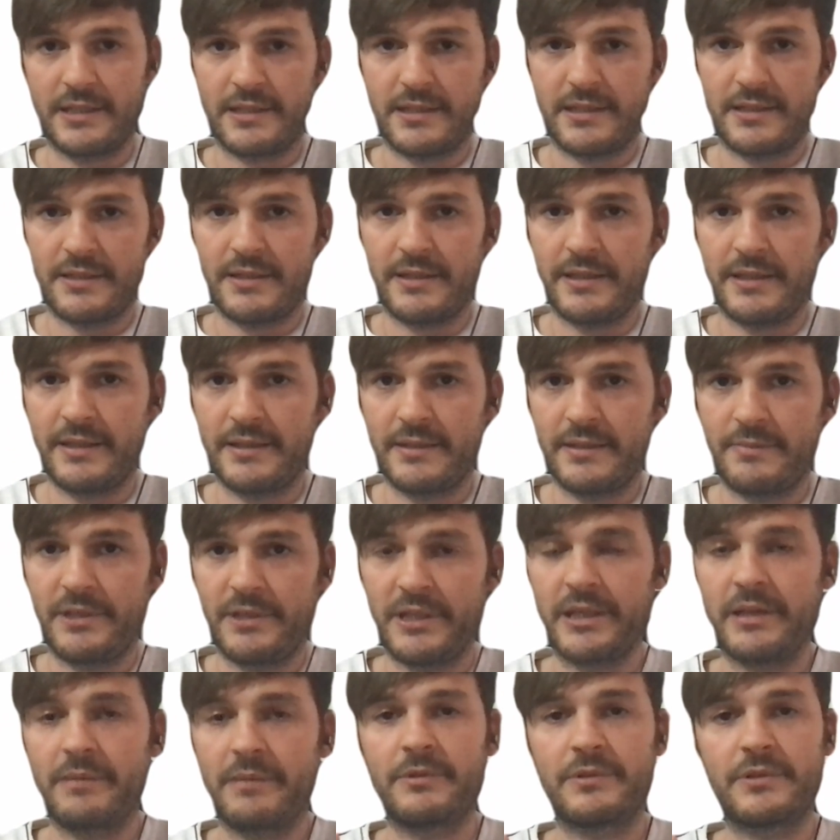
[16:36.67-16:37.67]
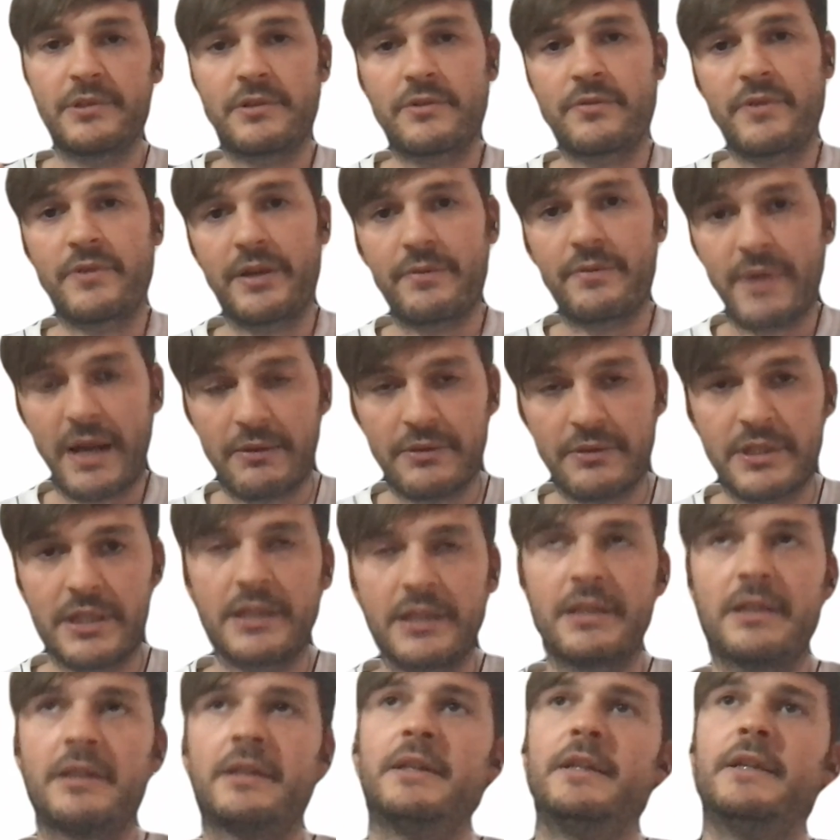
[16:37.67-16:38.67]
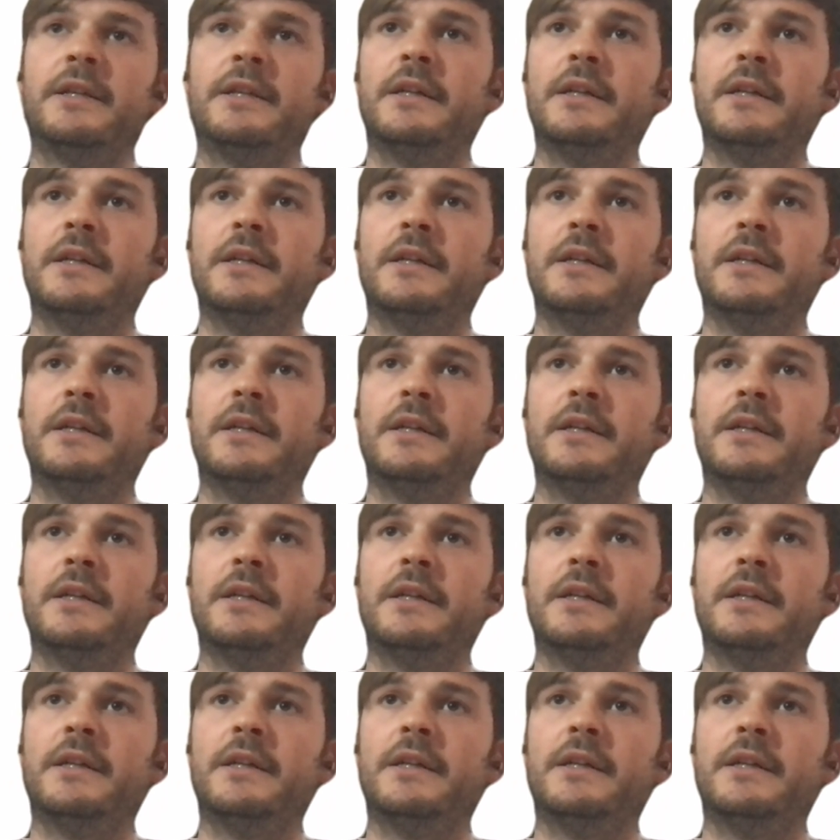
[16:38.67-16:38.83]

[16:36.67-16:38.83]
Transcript: uh, and being able to create routing.